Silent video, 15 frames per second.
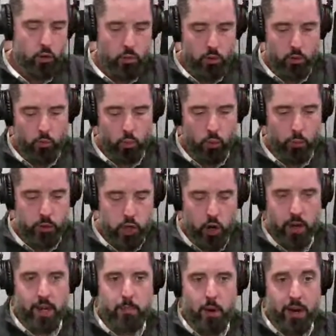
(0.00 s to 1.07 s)
So when we're
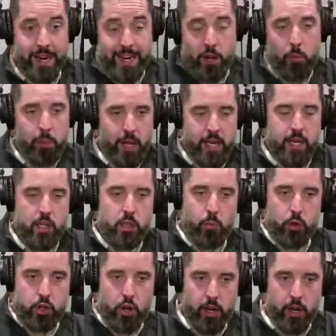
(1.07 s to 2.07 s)
talking about Neoplatonism,